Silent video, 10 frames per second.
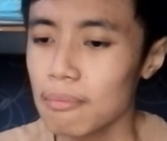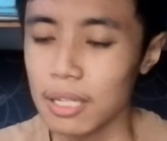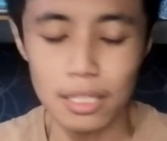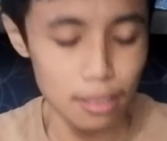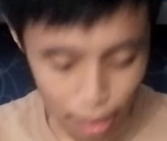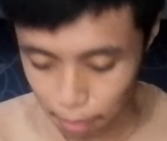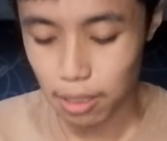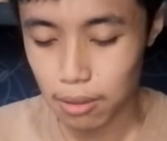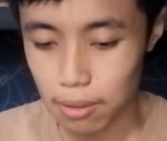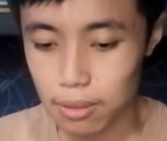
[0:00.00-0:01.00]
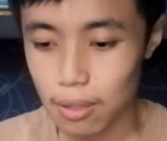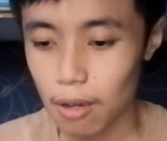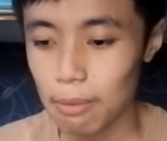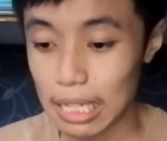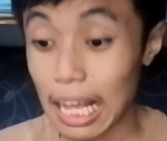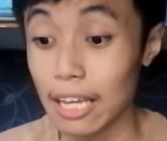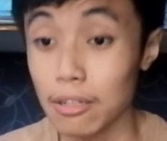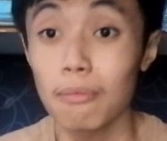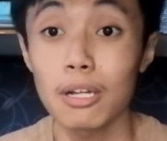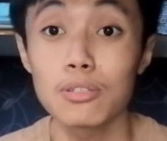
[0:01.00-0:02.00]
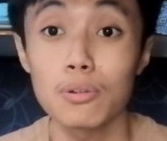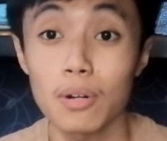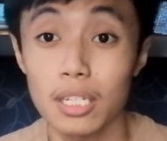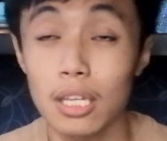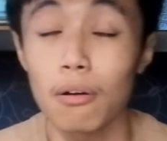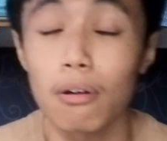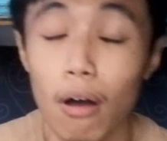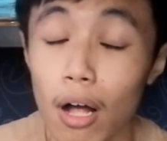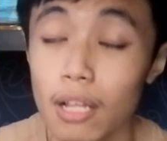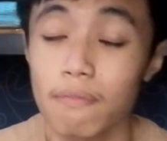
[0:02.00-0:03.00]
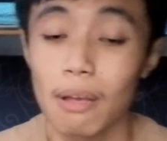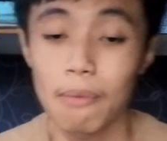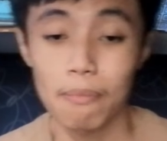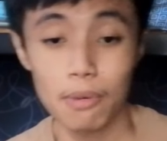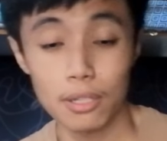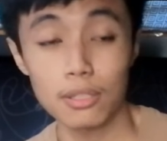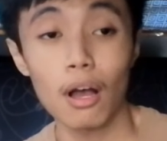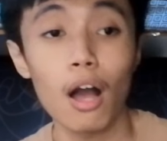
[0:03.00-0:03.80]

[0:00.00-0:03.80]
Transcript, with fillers: Please tell me do so, but I know majority or all of the members